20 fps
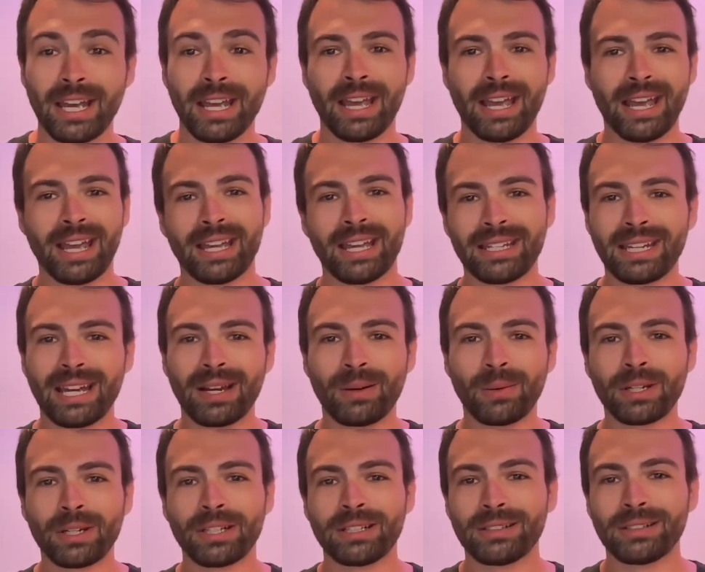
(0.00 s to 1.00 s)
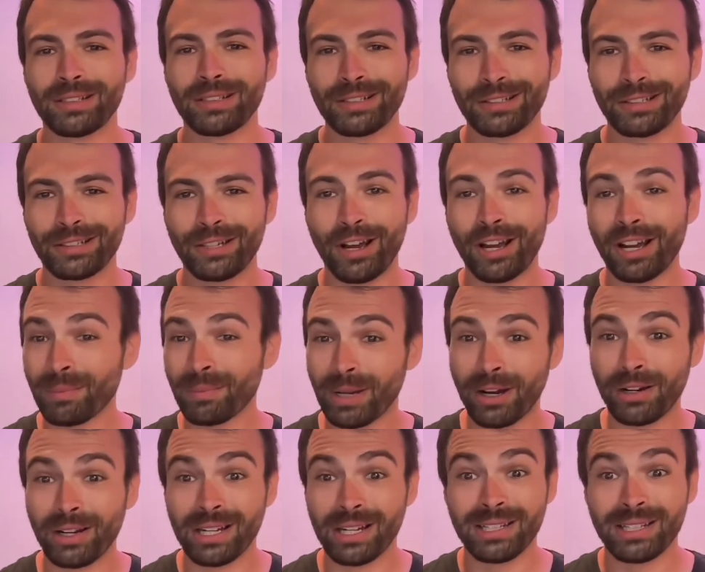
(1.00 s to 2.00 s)
and I want to talk about
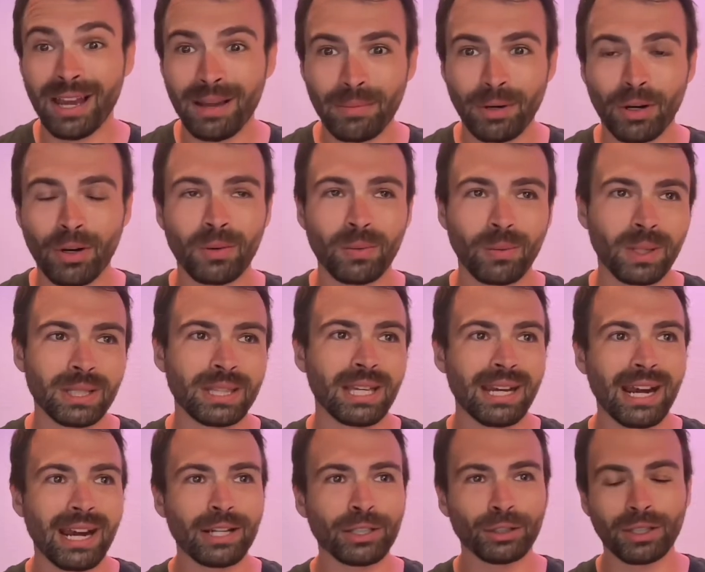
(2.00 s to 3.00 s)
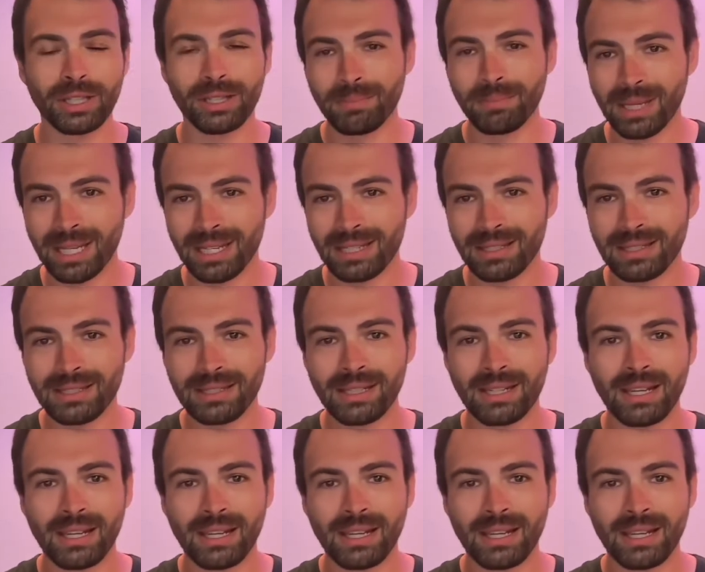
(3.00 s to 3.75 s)
and demo what that actually means.